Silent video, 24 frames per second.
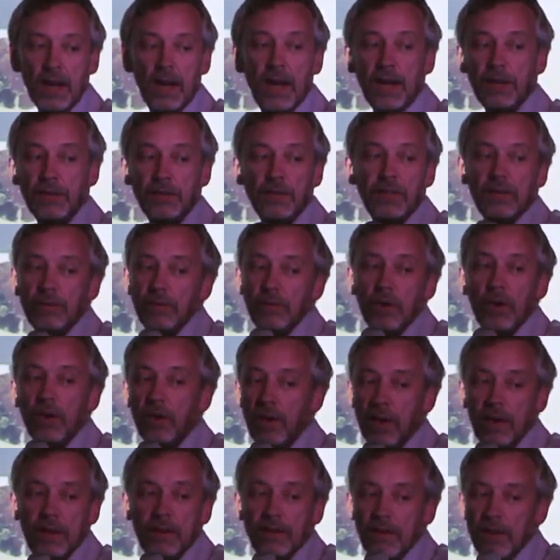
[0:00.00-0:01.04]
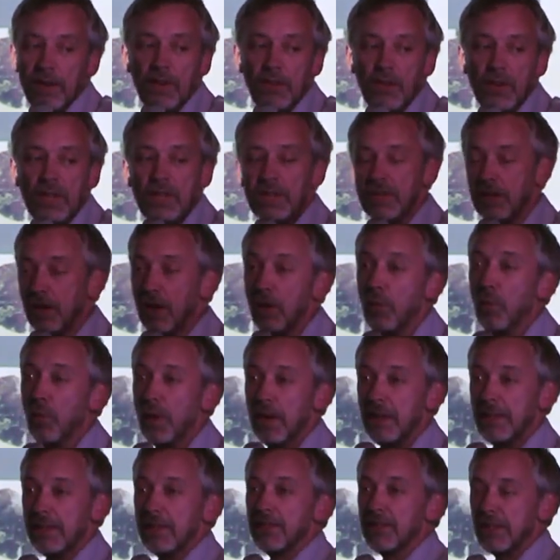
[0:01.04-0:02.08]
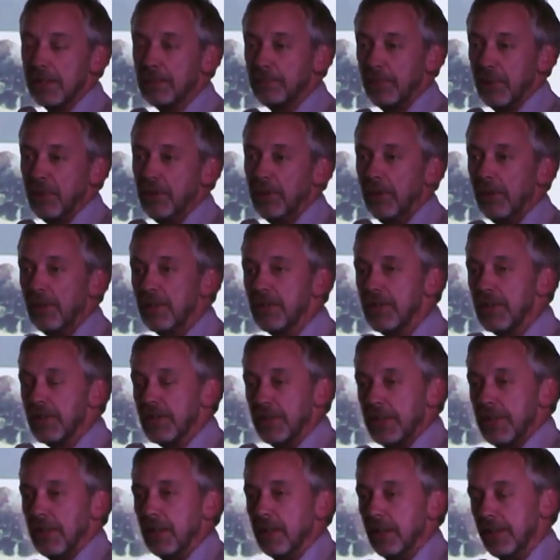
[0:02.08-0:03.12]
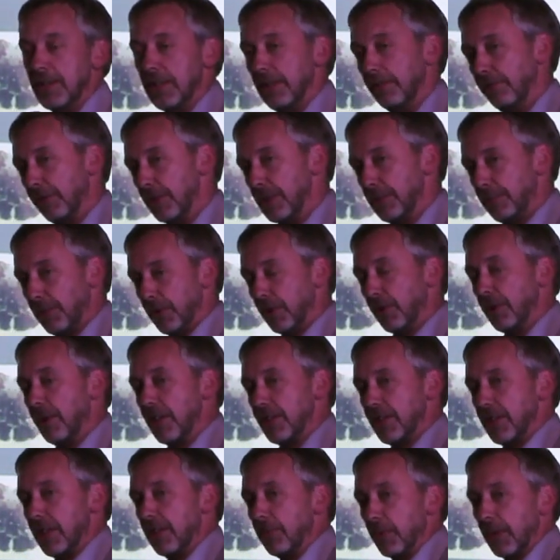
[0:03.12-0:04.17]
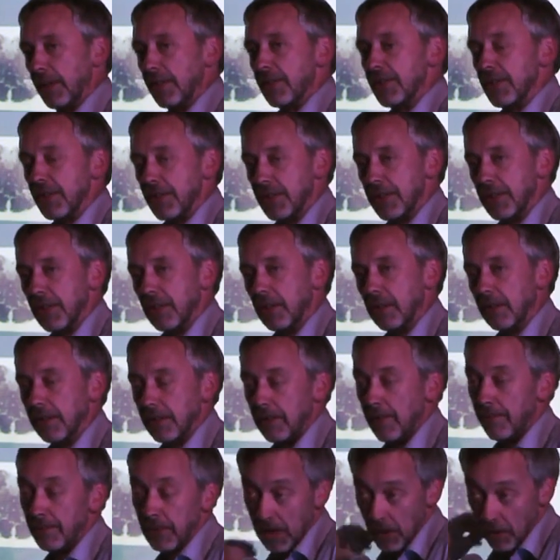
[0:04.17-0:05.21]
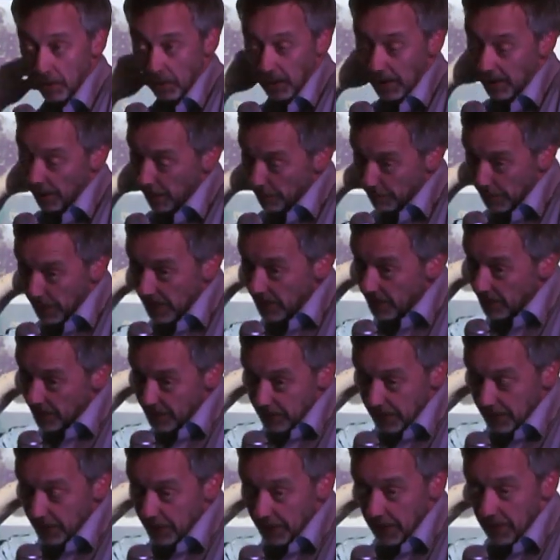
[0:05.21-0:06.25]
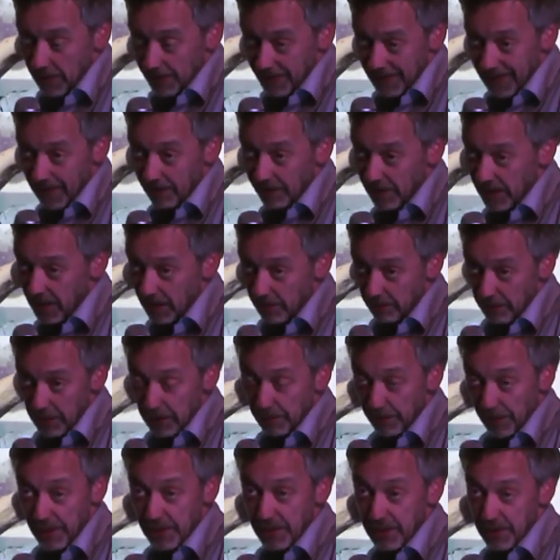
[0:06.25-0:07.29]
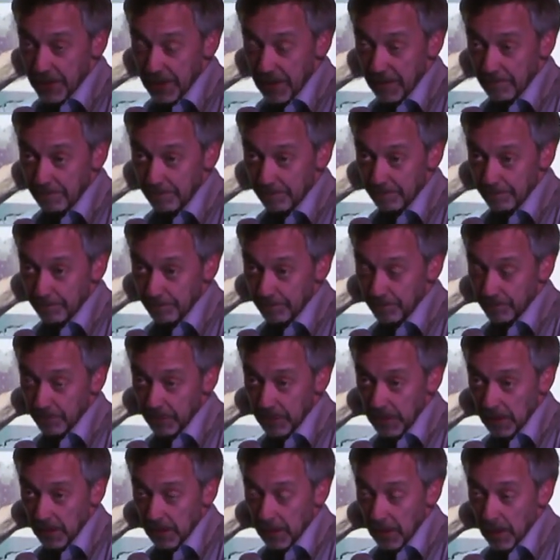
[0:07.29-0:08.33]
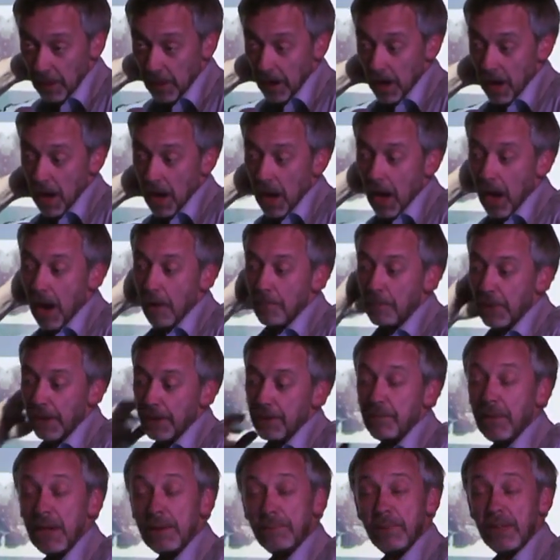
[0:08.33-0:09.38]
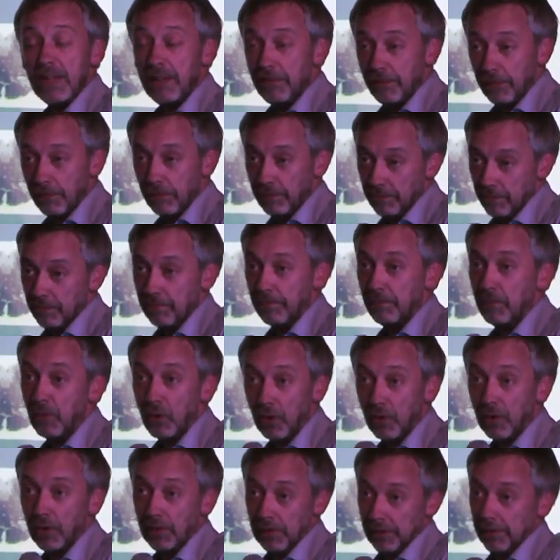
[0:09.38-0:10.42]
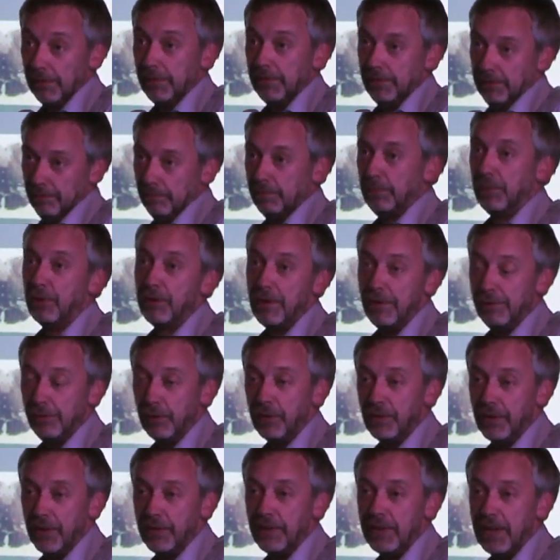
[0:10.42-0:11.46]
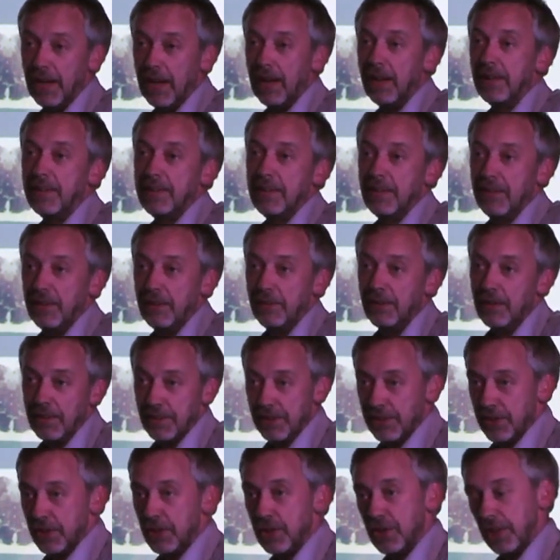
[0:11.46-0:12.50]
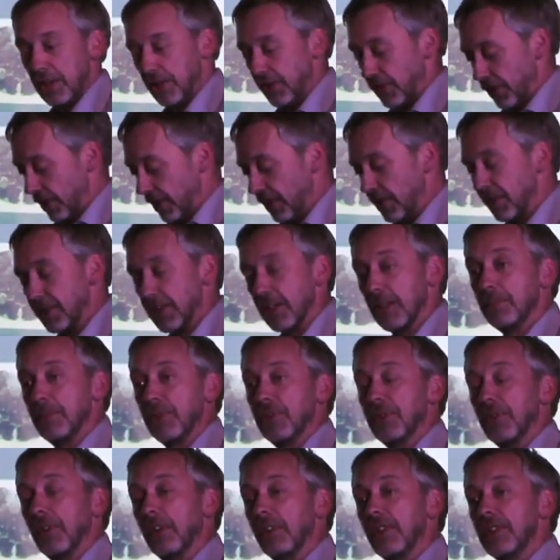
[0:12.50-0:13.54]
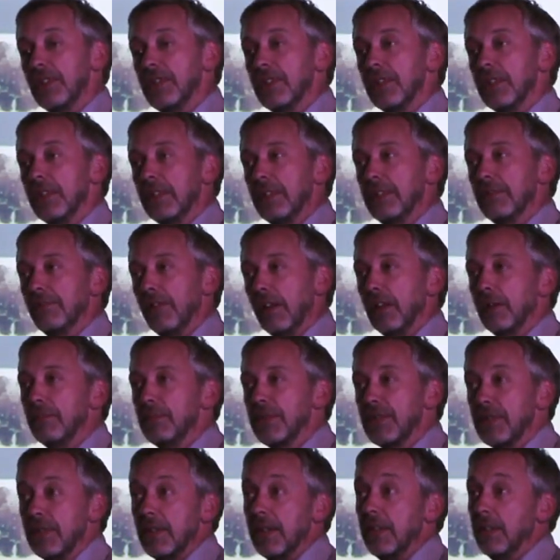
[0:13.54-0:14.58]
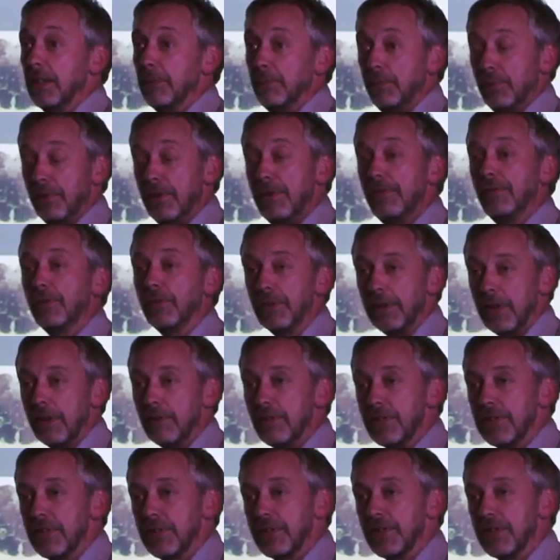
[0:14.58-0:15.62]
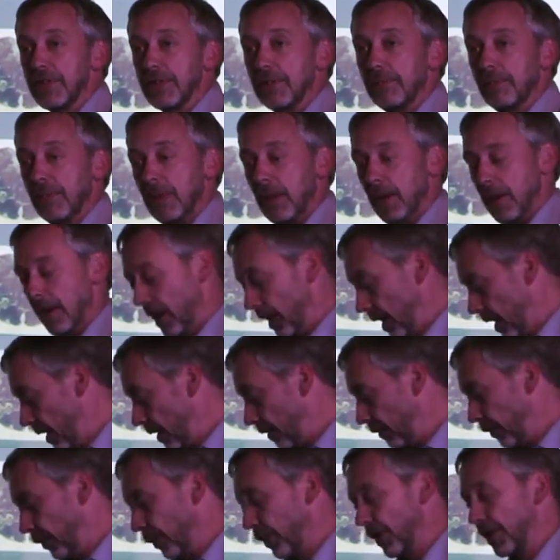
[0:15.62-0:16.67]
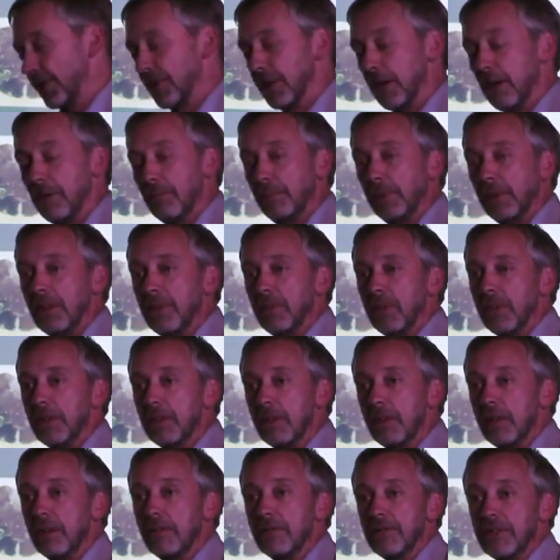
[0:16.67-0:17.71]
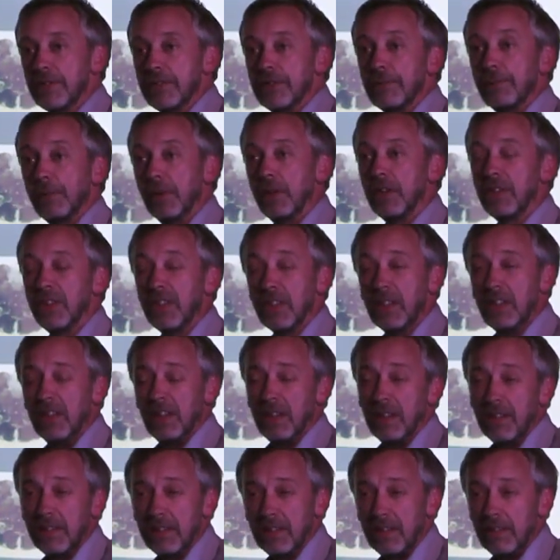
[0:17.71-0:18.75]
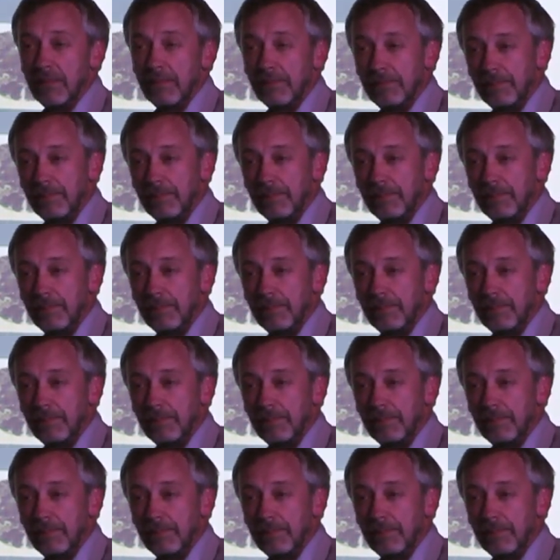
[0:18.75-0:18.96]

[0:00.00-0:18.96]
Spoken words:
And things like, where does this pathology start? If it's progressing, where does it start? Well, it appears to start down here in the brainstem, but it may be even more peripheral than that. There are suggestions that the pathology develops in the peripheral nervous system, for example, in the nerves supplying the gut.